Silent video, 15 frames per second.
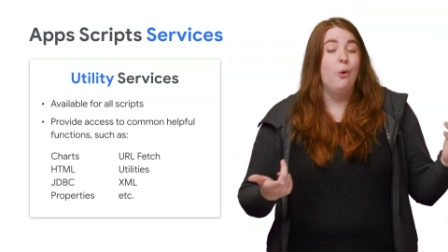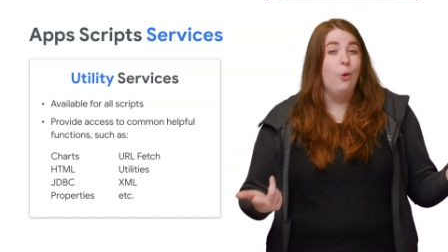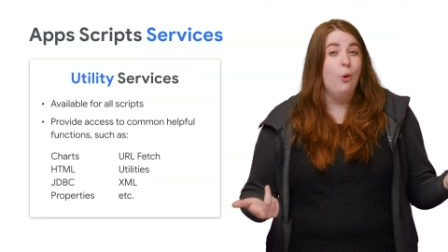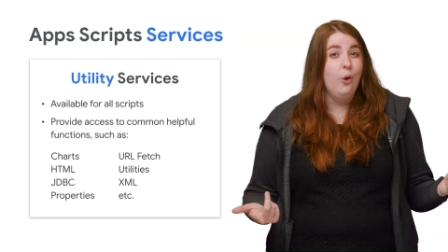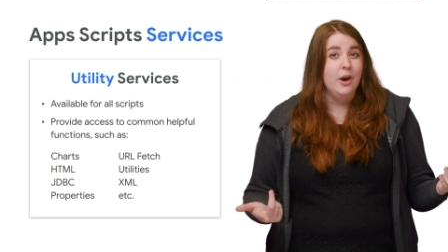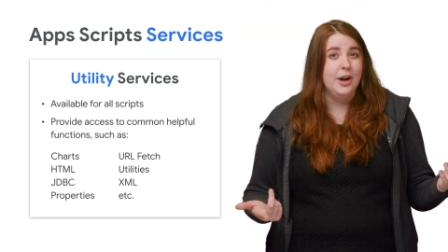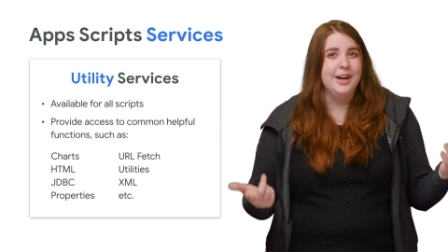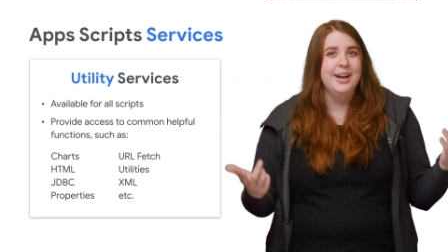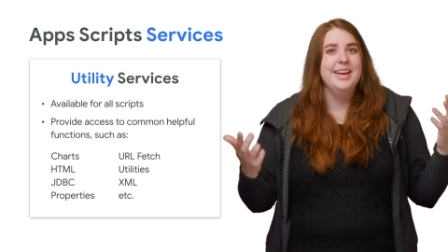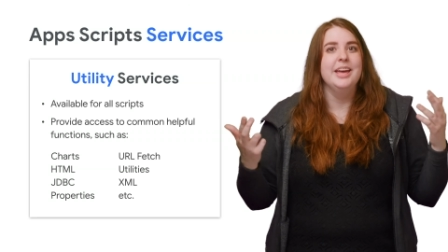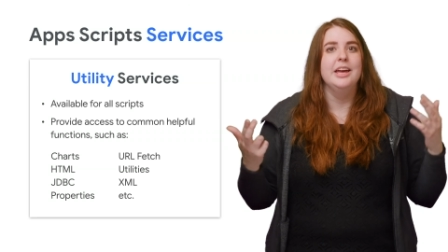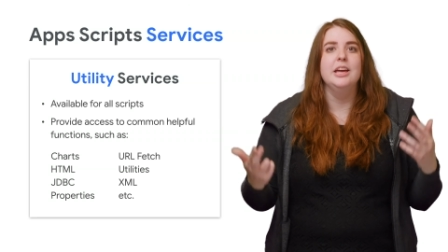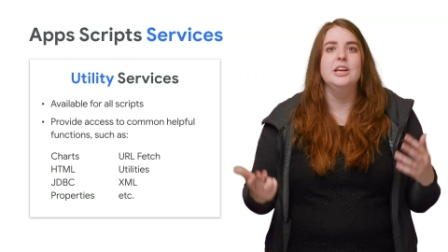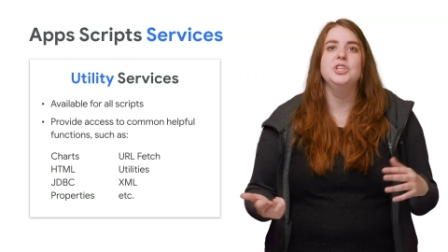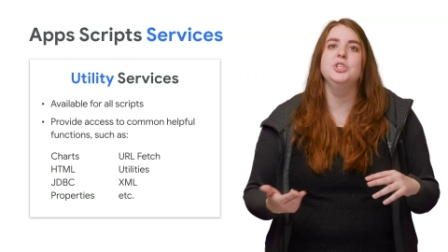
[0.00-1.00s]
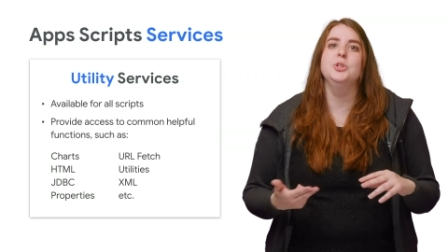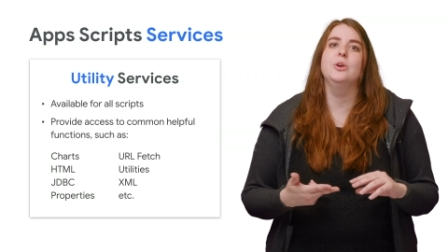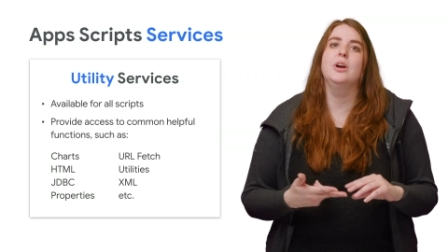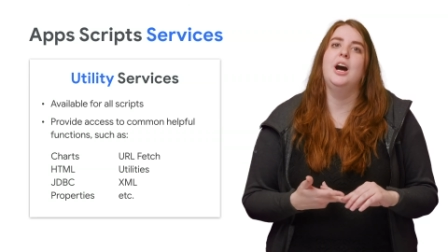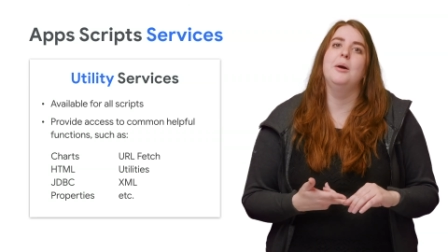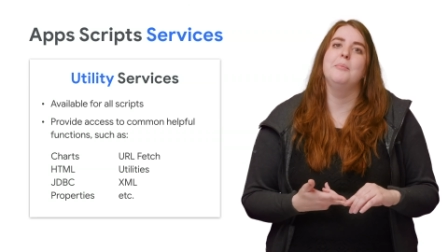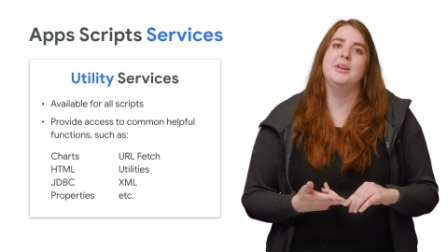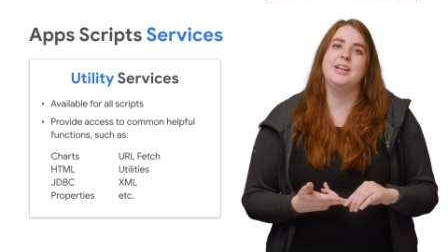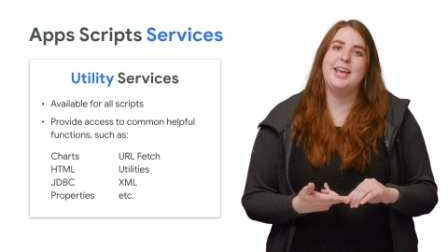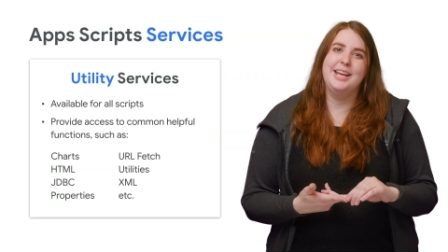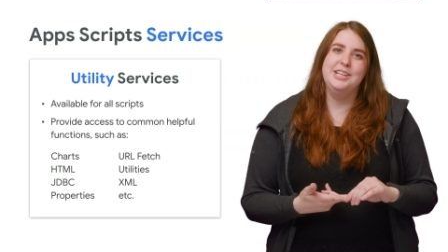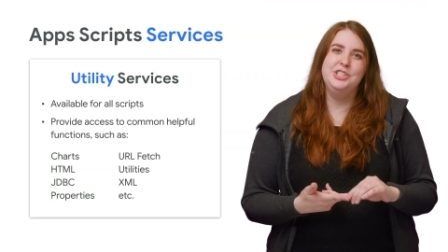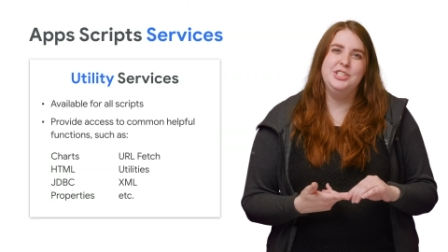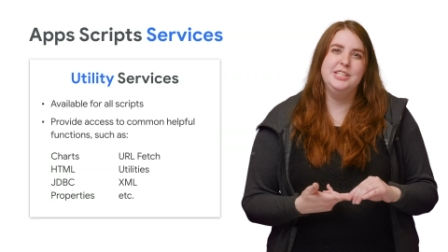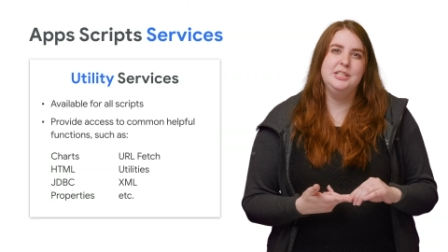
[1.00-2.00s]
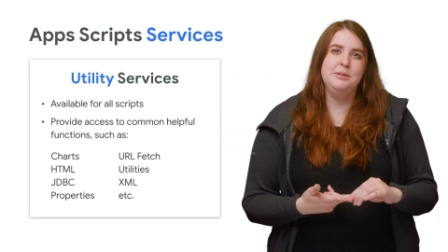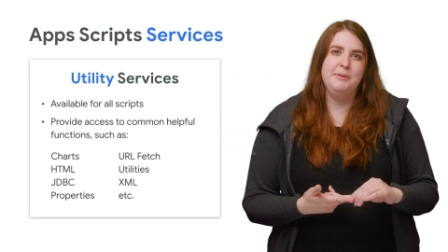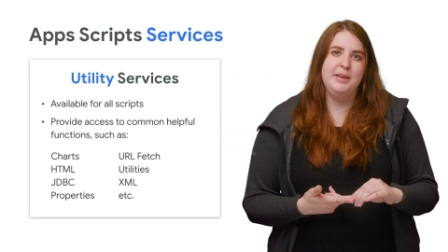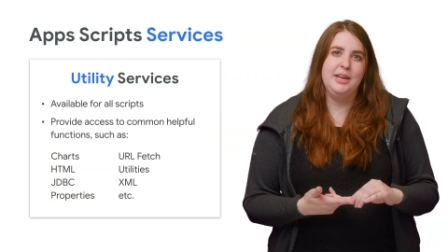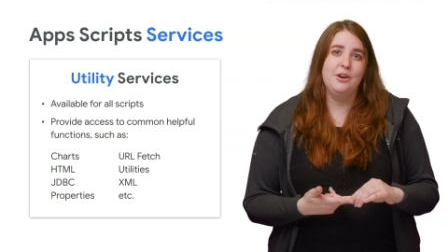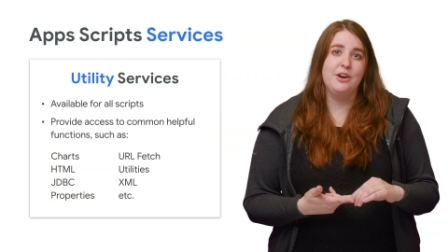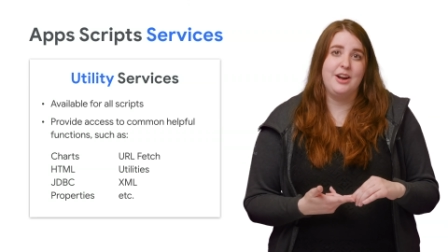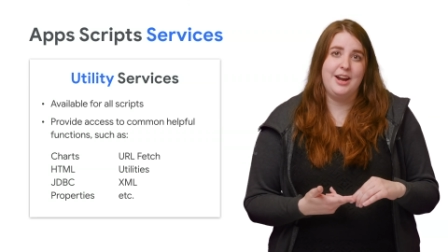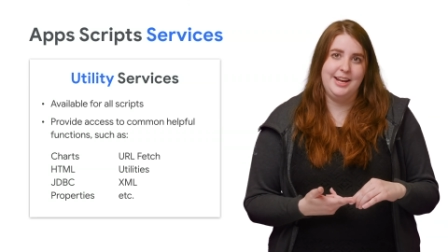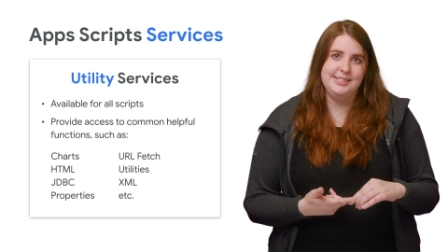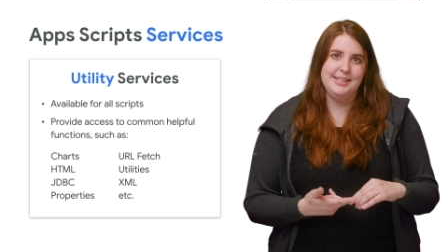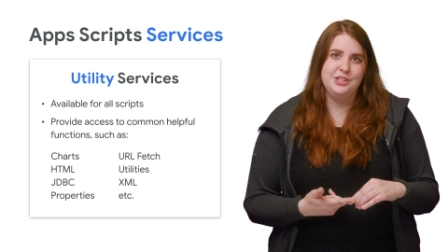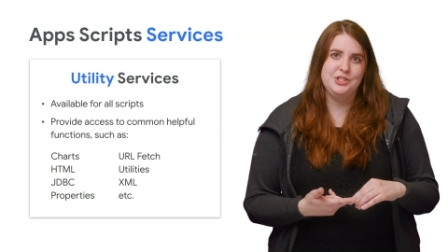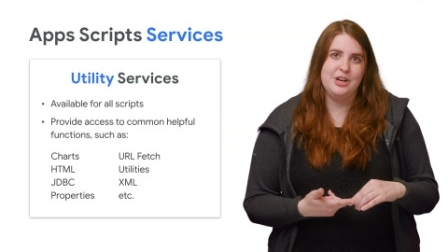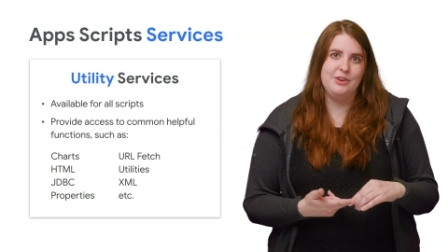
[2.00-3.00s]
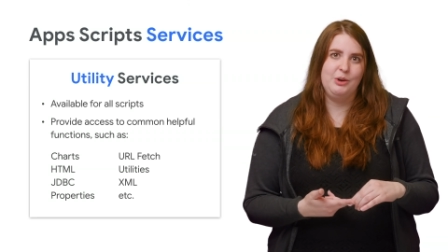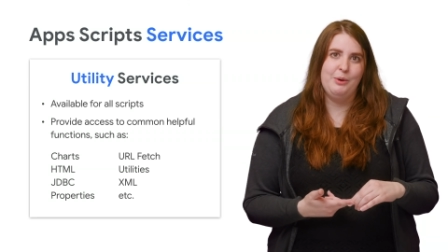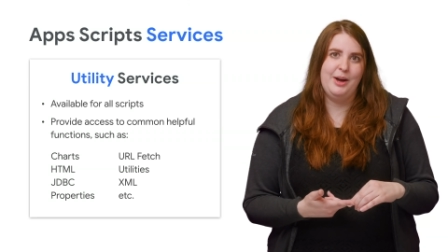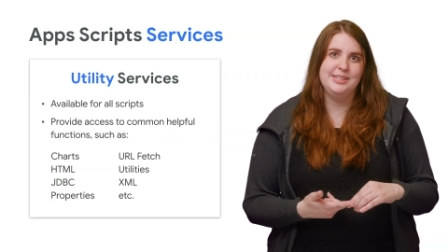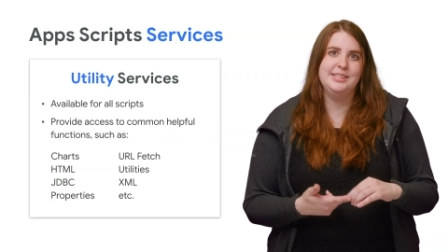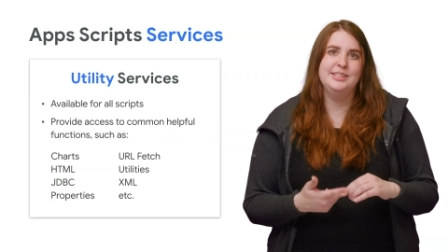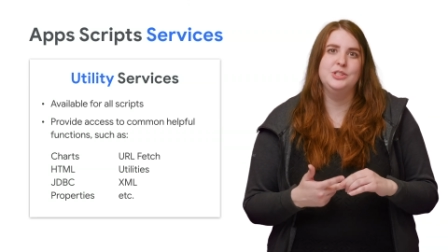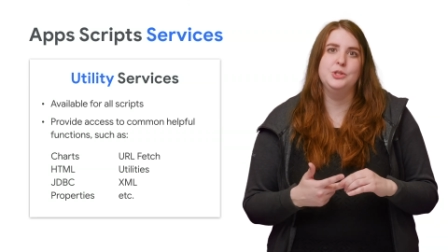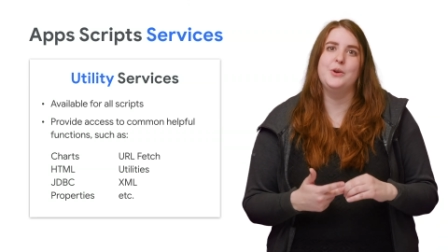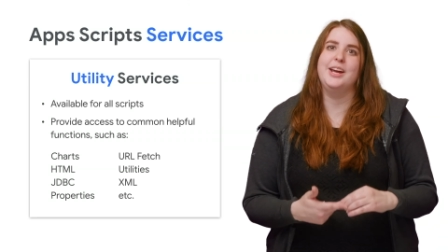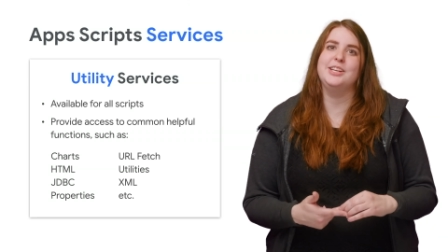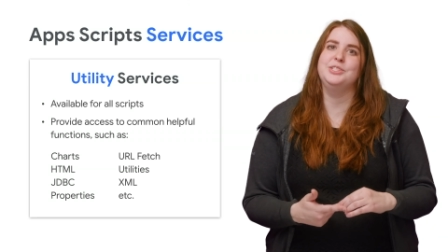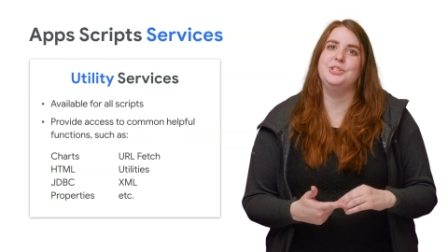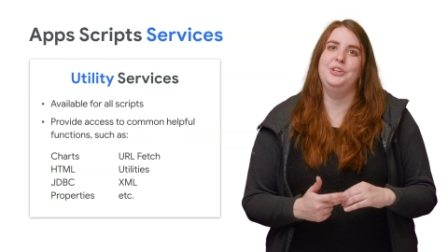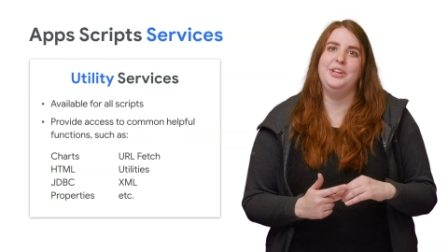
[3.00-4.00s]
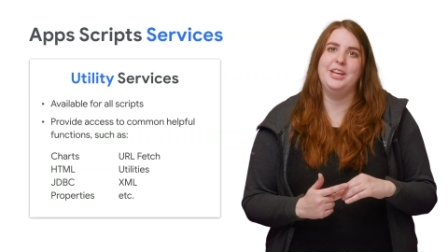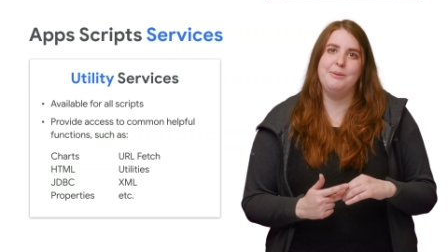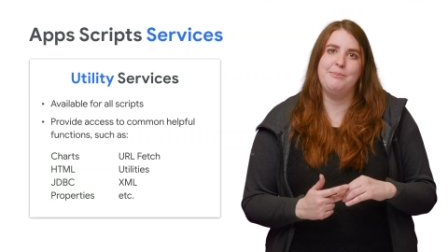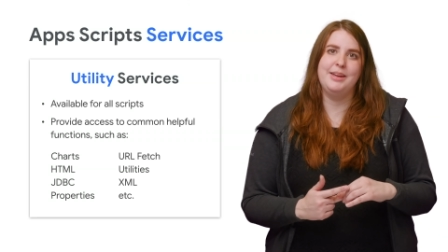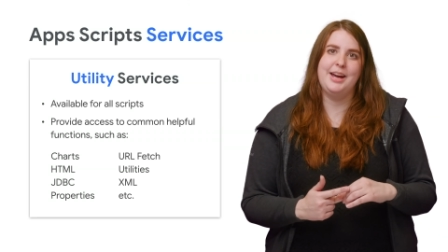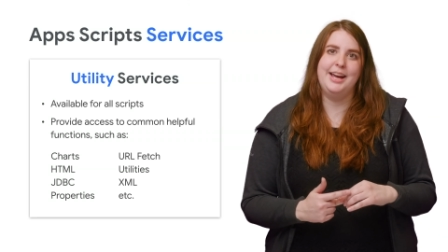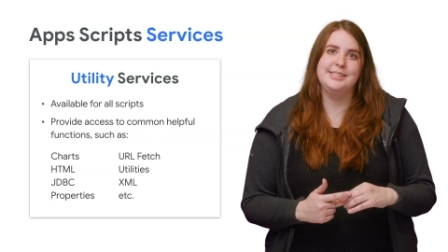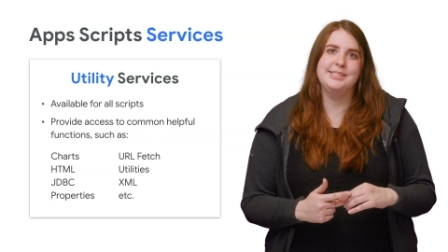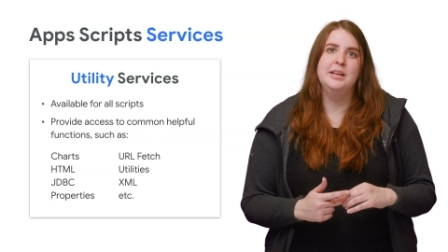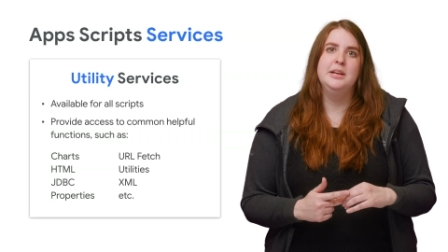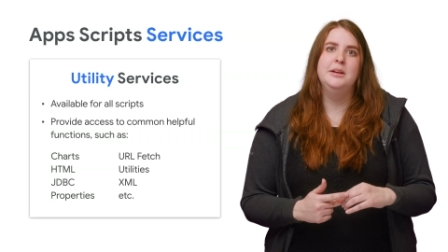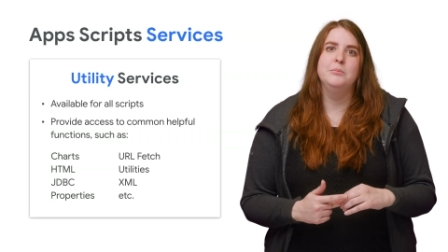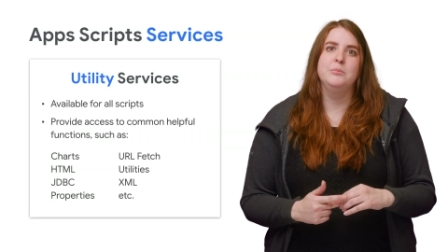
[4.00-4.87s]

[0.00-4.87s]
or issue common HTTP or XHR requests to external APIs,